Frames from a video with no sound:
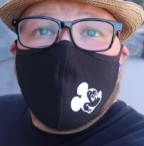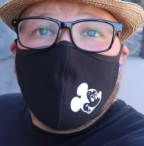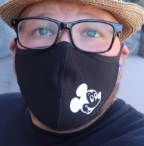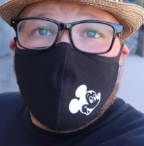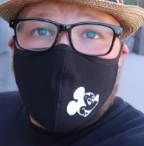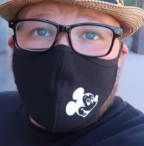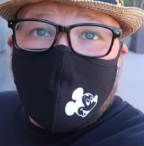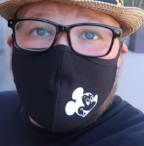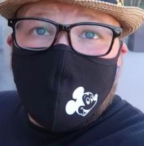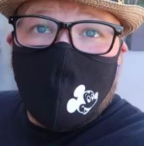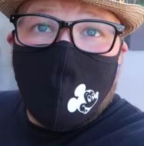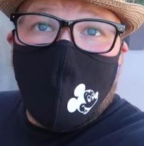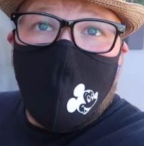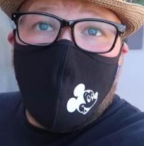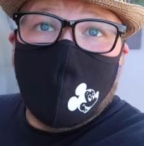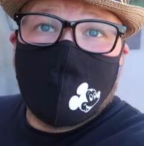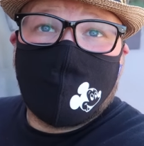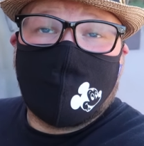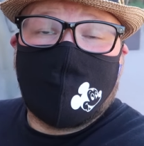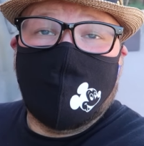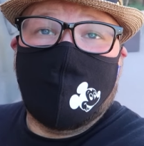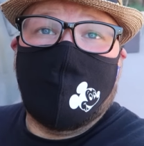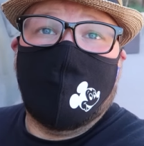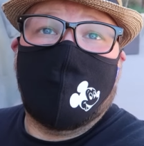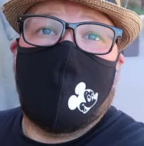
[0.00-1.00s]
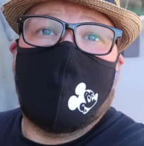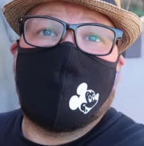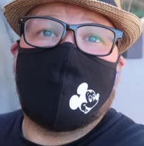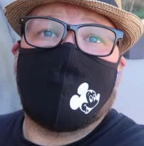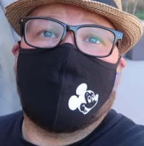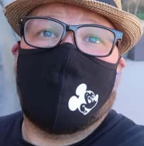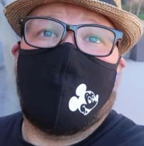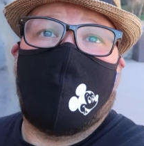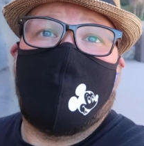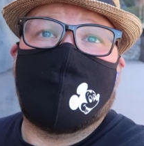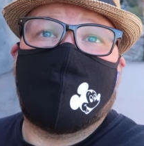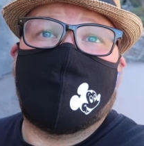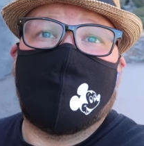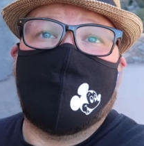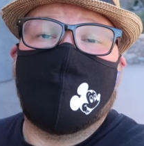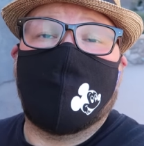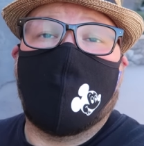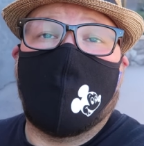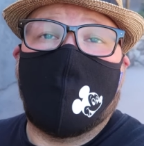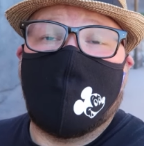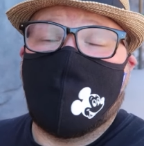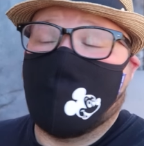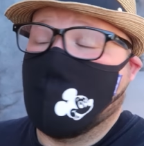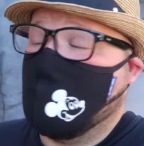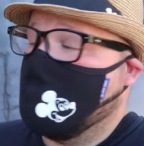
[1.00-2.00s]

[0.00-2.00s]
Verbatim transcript: Like most of the restaurants in twenty